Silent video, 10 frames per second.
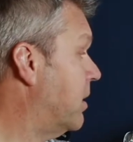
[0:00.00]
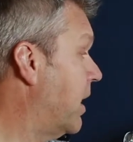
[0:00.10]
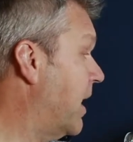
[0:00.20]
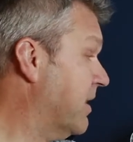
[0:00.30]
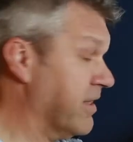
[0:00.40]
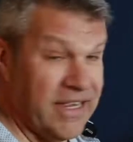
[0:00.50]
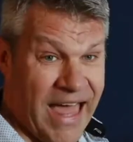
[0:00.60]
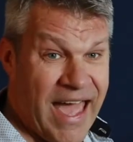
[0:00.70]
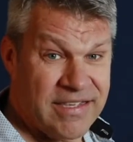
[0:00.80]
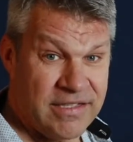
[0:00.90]
And the
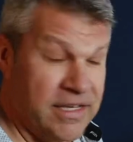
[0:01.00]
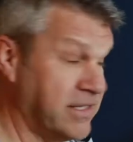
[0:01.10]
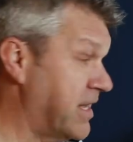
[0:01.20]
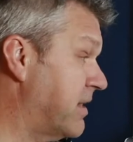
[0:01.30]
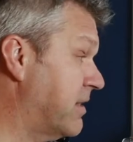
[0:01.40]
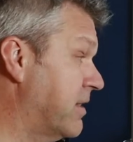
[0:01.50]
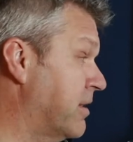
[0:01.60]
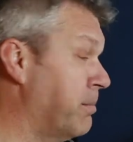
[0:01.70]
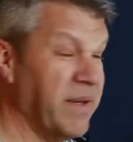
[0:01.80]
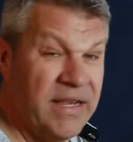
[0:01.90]
last is that
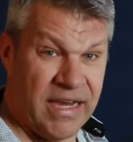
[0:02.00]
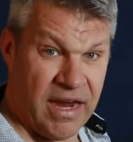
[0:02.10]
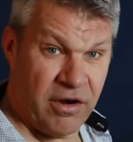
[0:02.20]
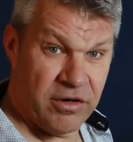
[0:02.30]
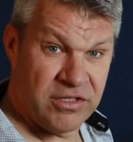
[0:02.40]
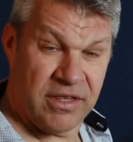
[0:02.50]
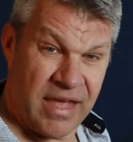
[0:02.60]
the billing errors,